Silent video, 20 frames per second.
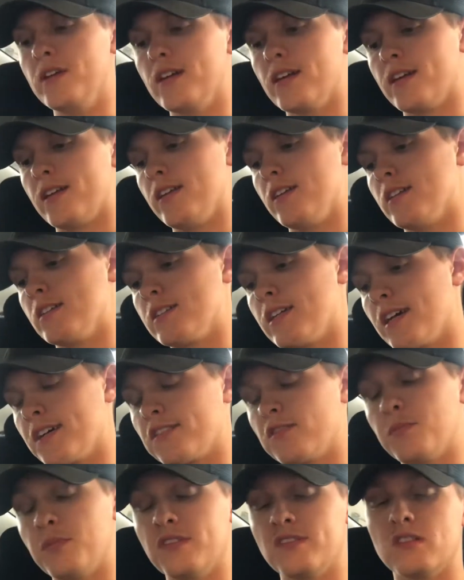Kia Tech
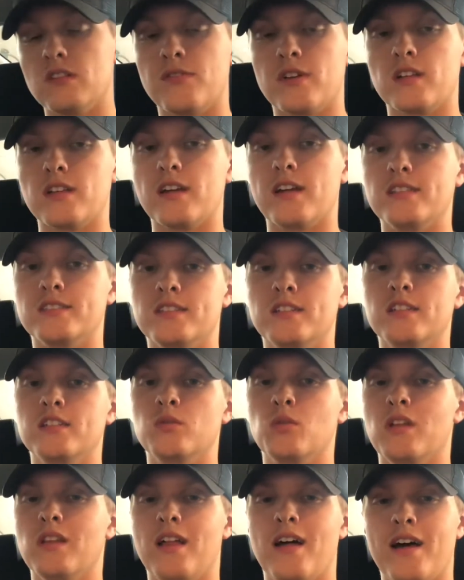specifically, I tend to do
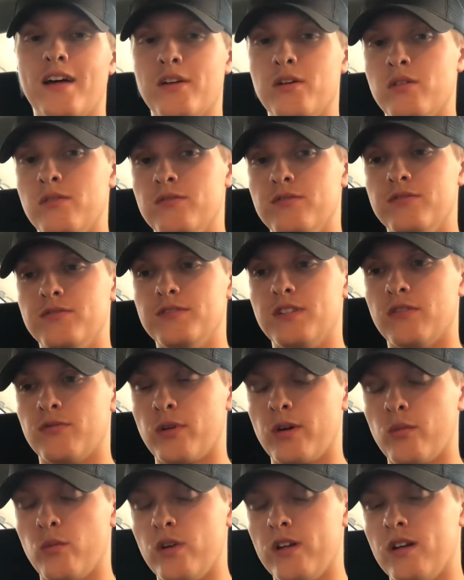a lot of
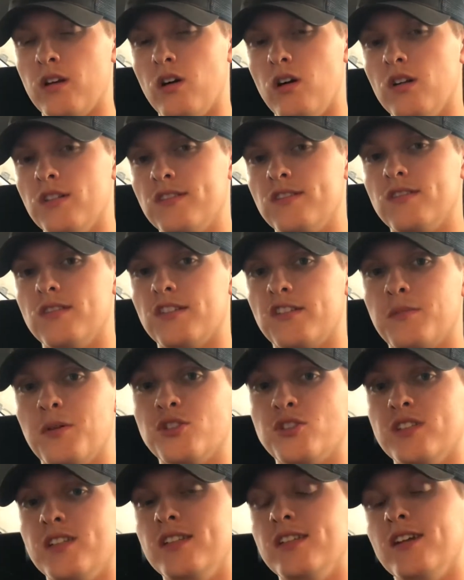different recalls,
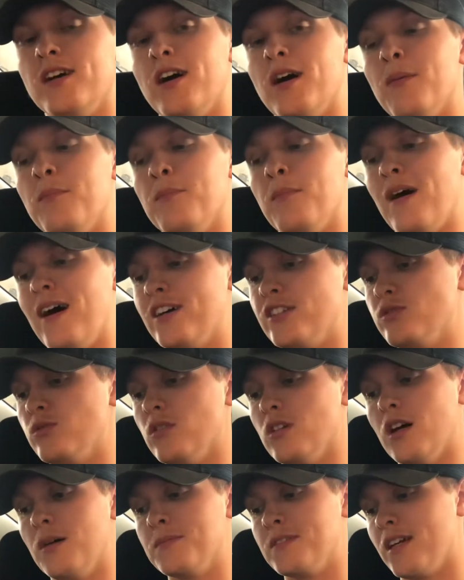especially
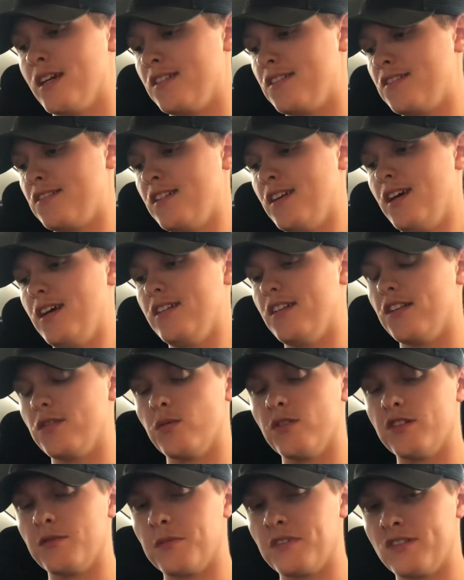module updates. This
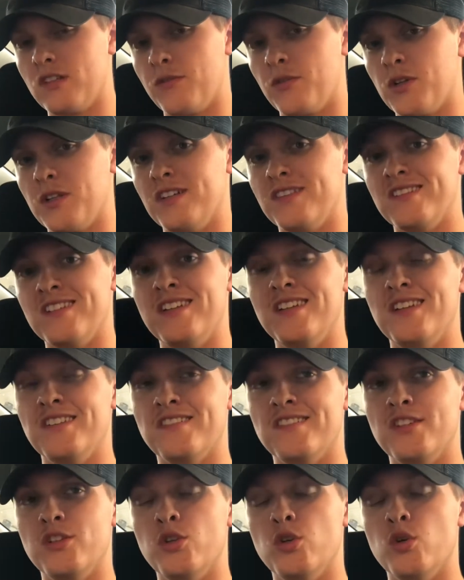one specifically is
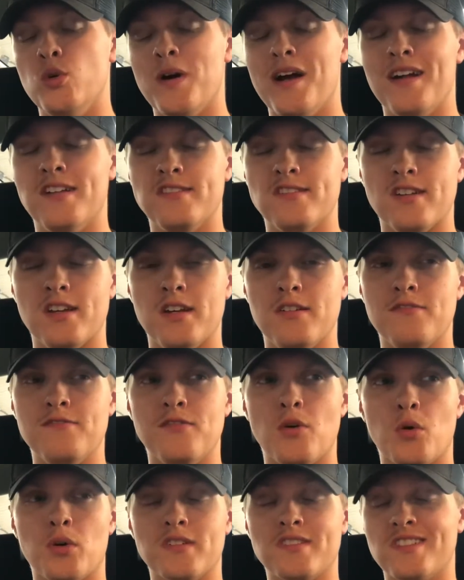ECU
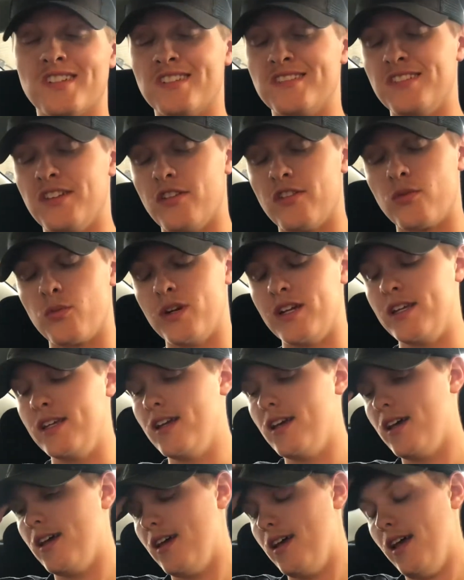SA463.
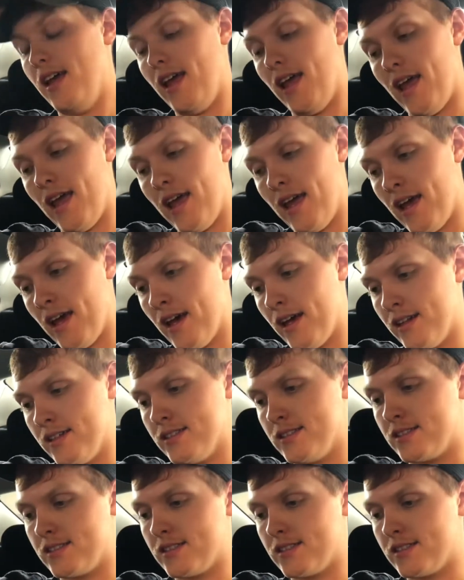And